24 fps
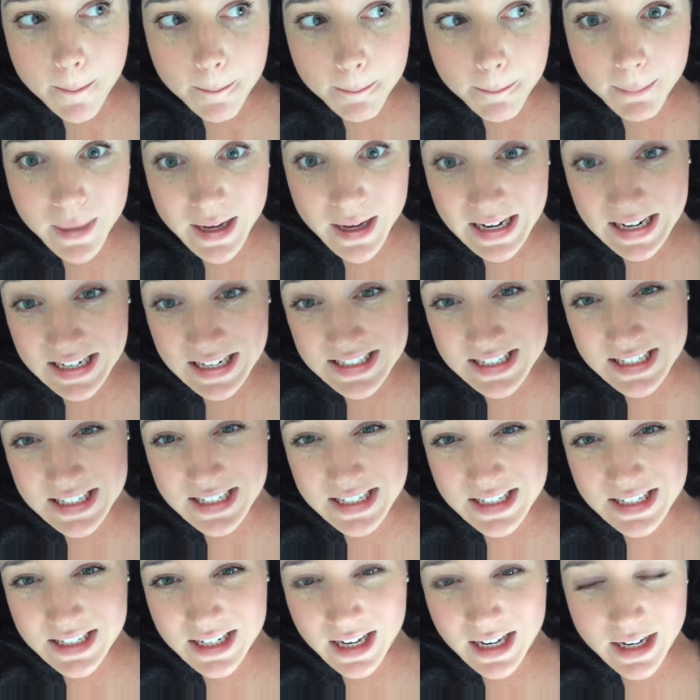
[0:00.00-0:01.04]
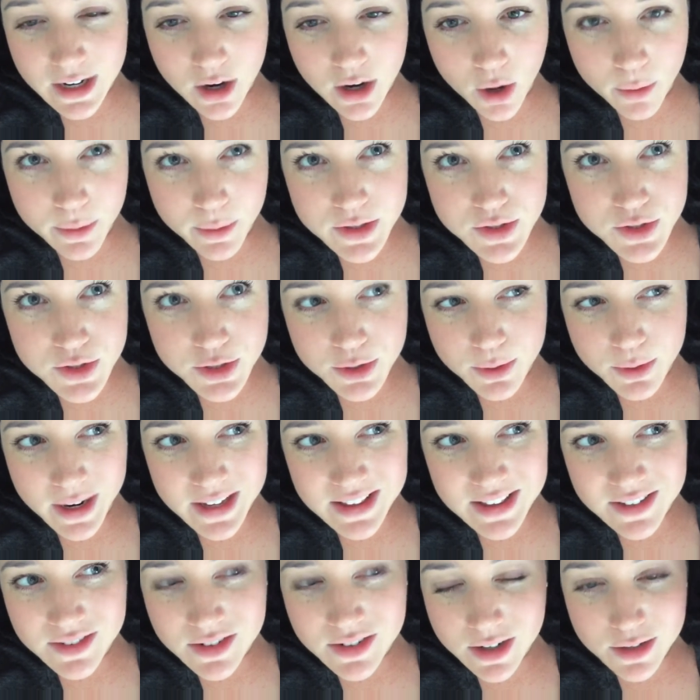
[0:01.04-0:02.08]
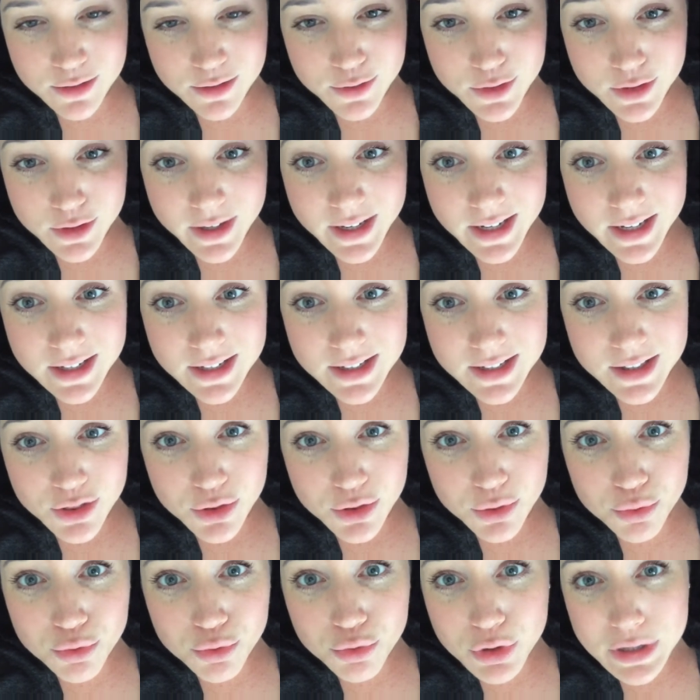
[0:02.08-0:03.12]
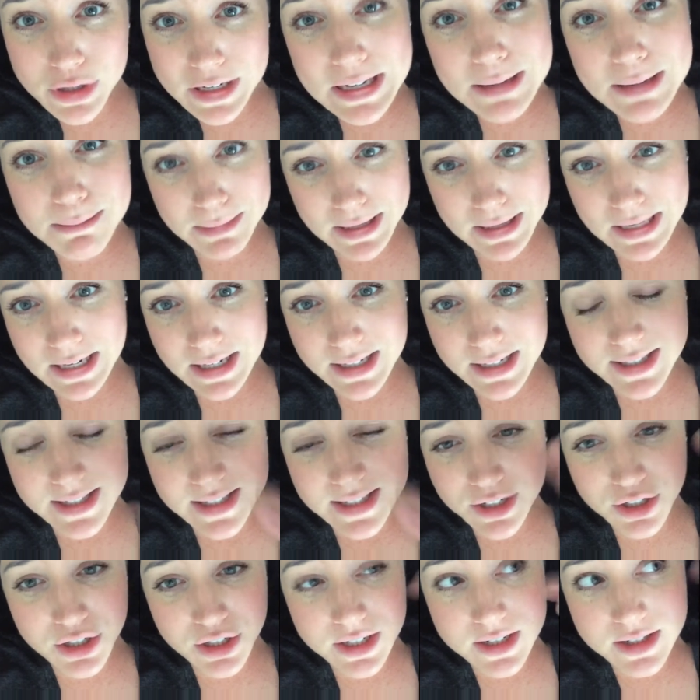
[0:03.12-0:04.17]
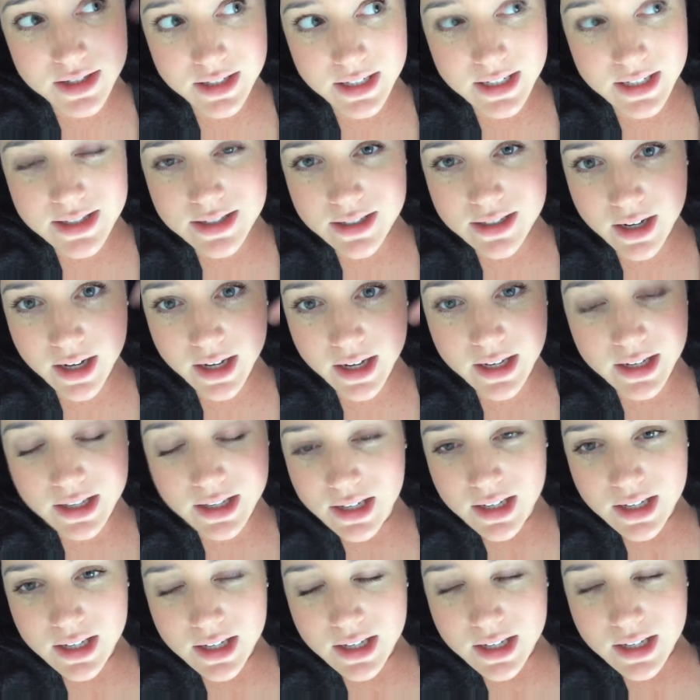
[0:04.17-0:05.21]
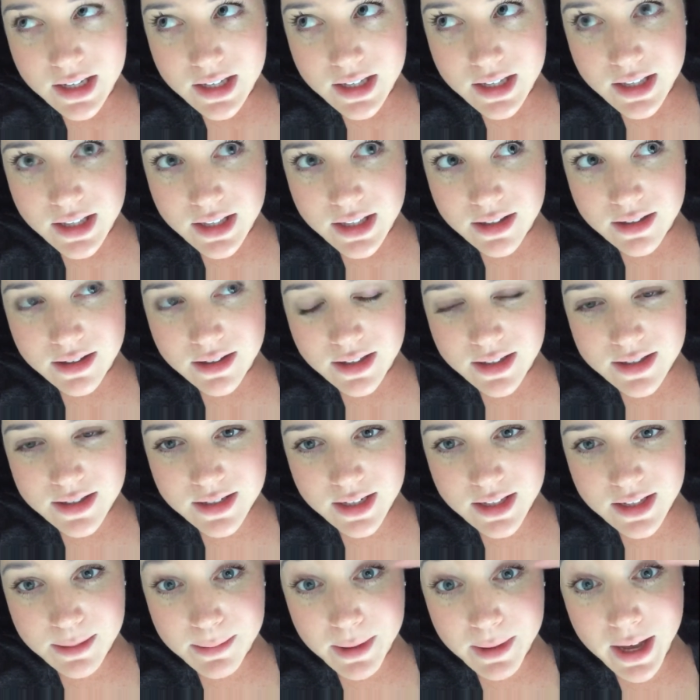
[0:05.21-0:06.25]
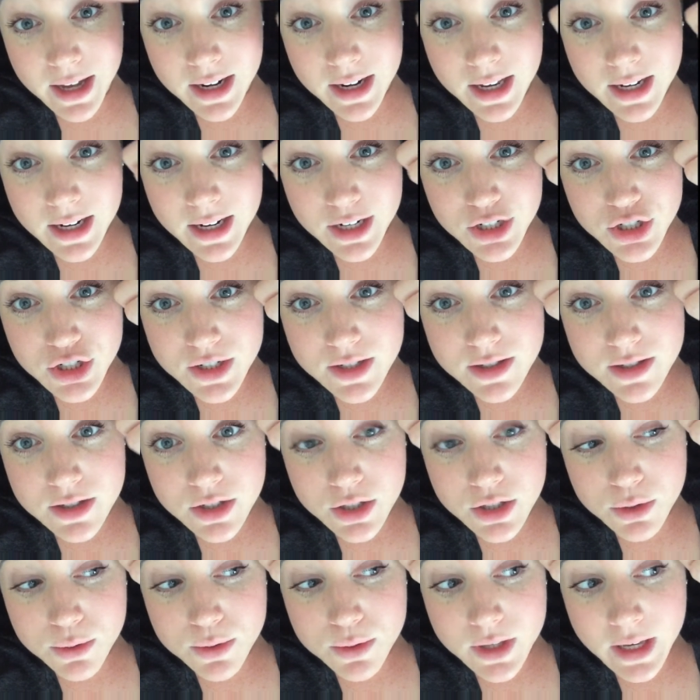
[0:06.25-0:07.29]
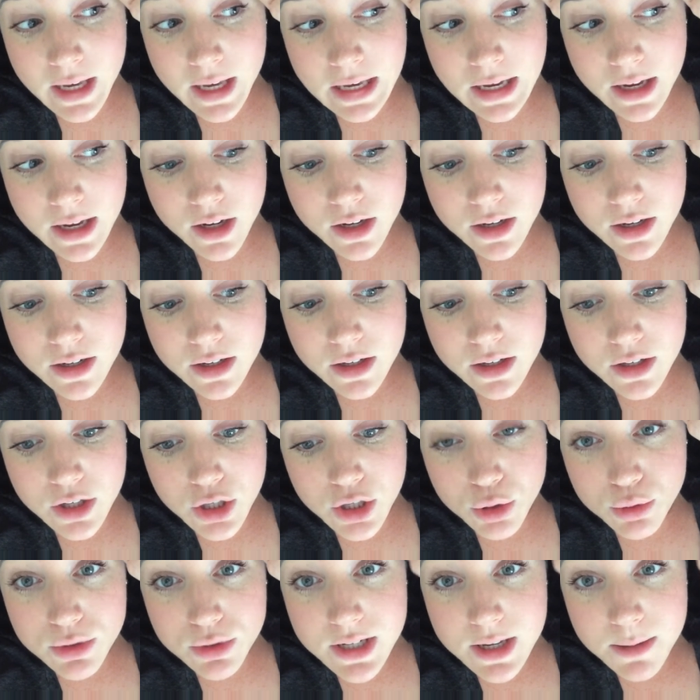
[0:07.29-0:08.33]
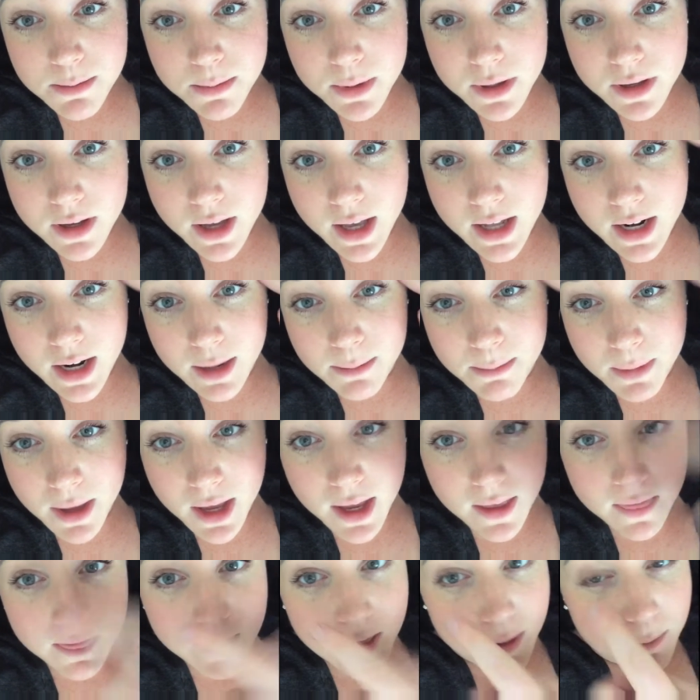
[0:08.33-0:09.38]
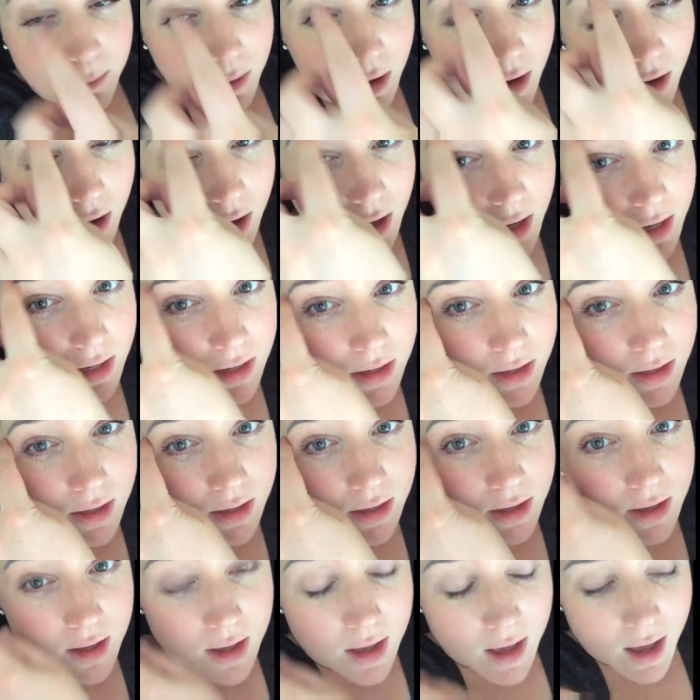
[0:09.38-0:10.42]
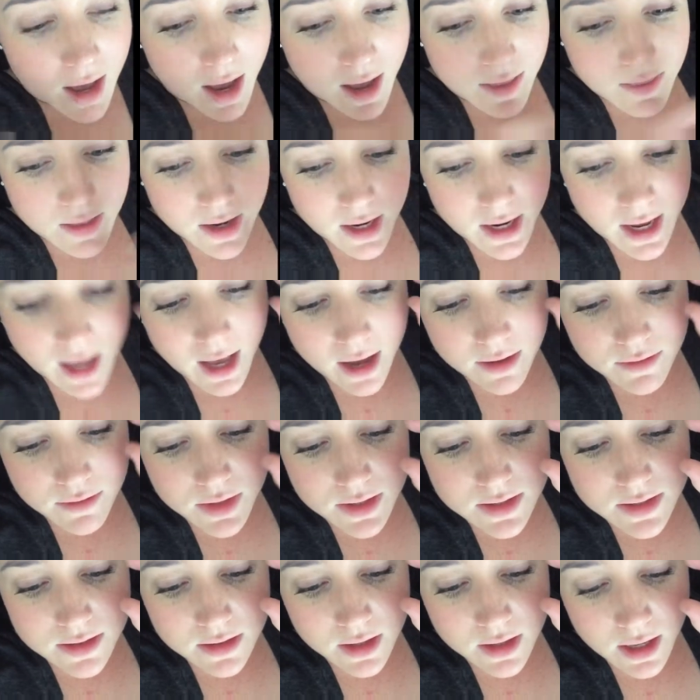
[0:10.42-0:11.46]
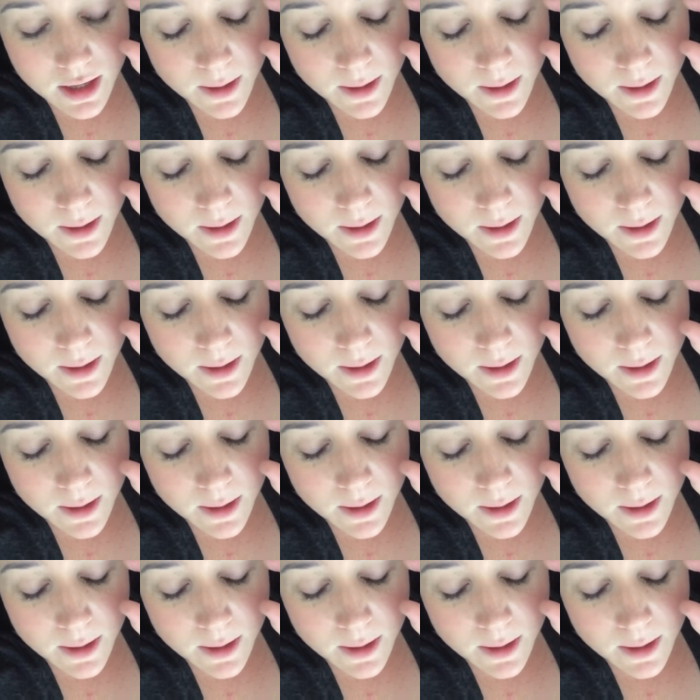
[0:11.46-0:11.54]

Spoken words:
but I did. I always do. I leave it on for like 3 minutes. Seriously, it's not that bad. And I just use a Q-tip and I paint them on, and then I have this